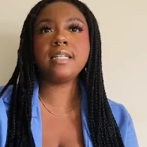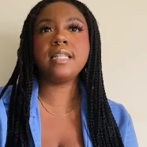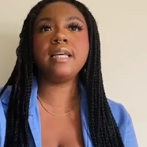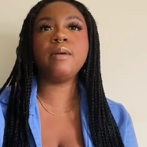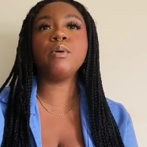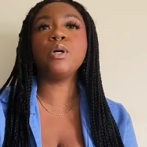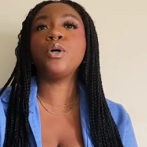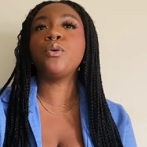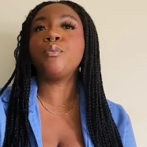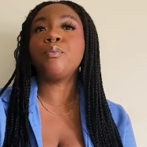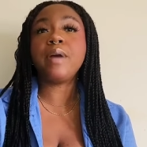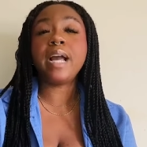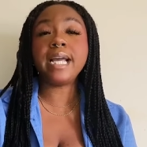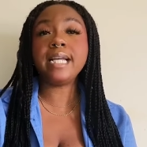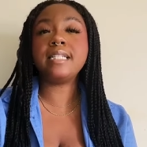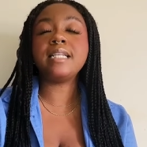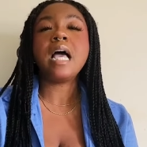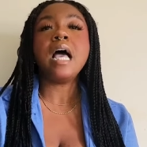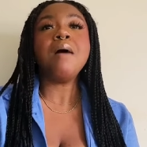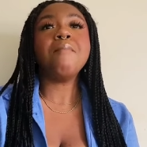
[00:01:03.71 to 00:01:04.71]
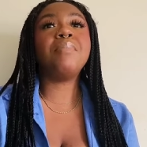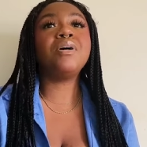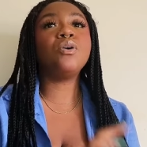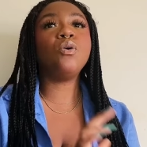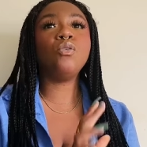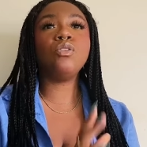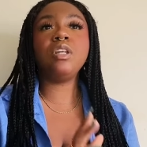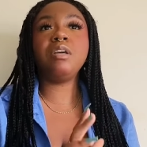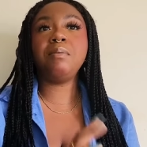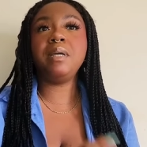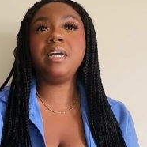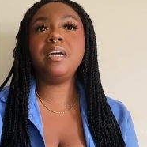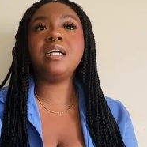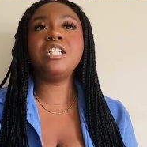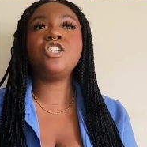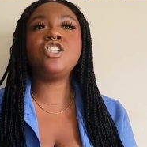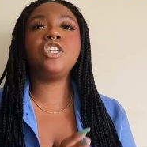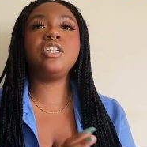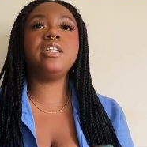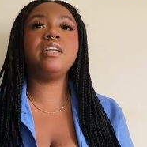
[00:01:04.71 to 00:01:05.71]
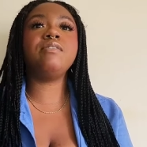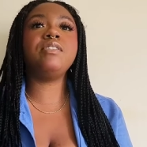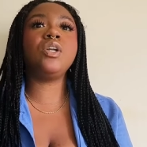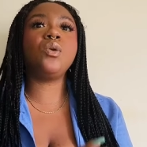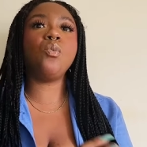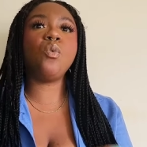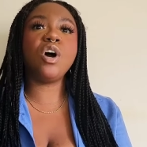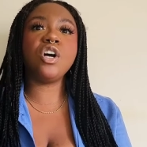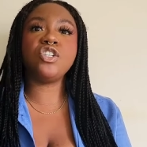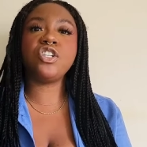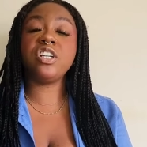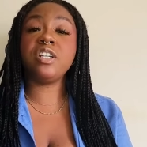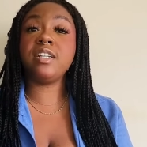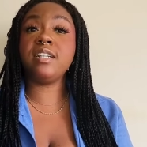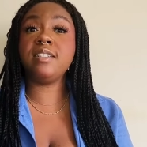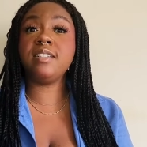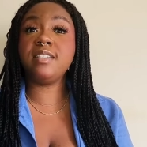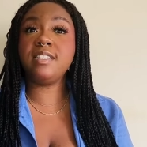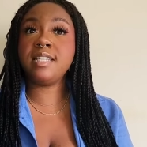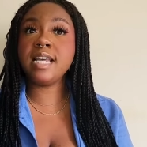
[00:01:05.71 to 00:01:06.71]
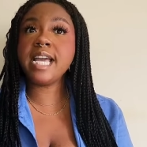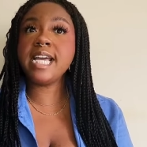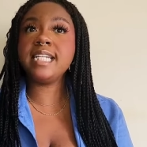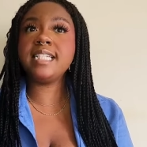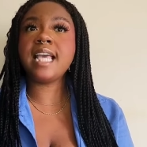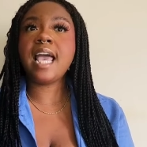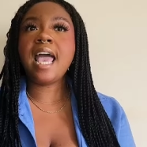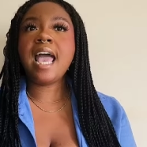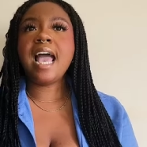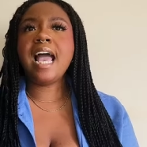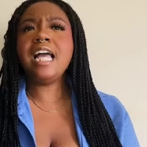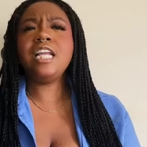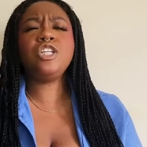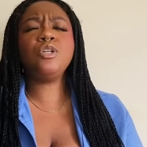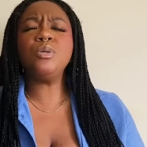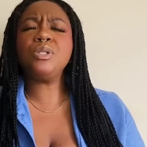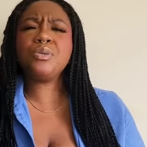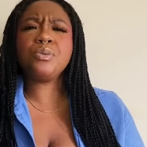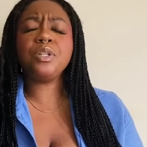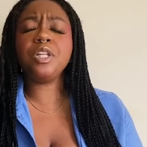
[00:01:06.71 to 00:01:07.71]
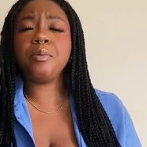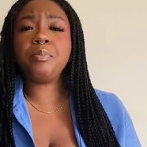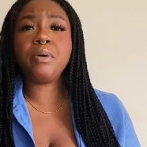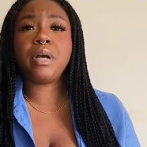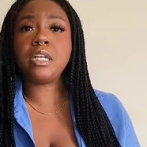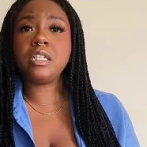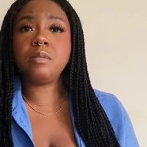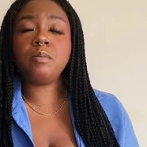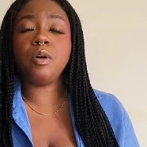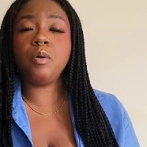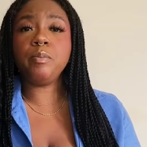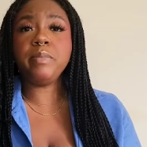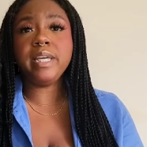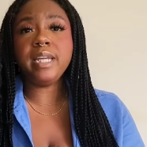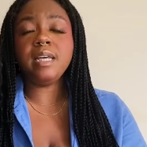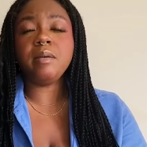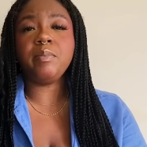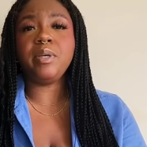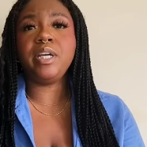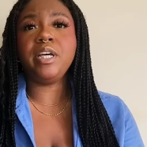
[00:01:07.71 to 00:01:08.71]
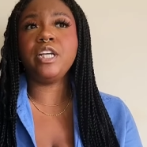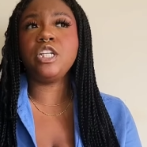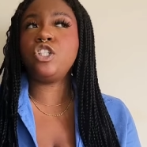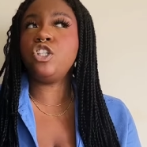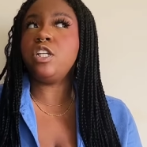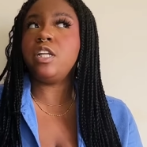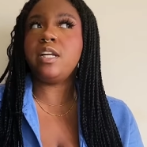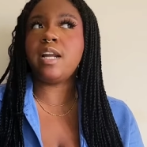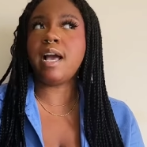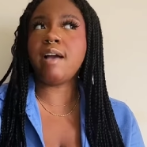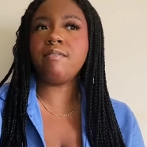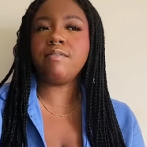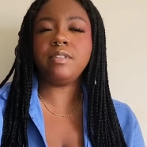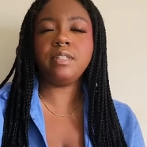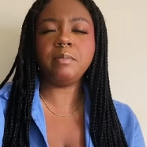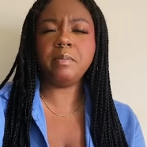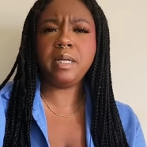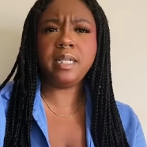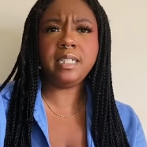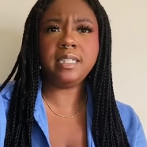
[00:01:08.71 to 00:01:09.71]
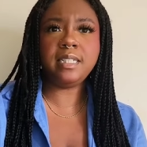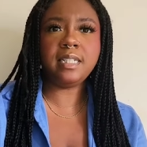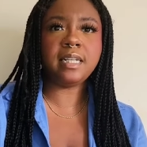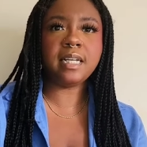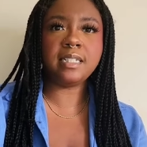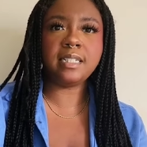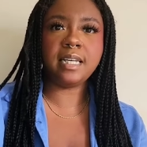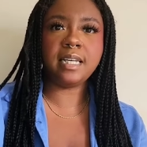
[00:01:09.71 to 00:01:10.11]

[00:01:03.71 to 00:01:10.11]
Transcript: They were great, but only because she lived in Washington state and she wasn't really pressed about meeting because she didn't have the money to get to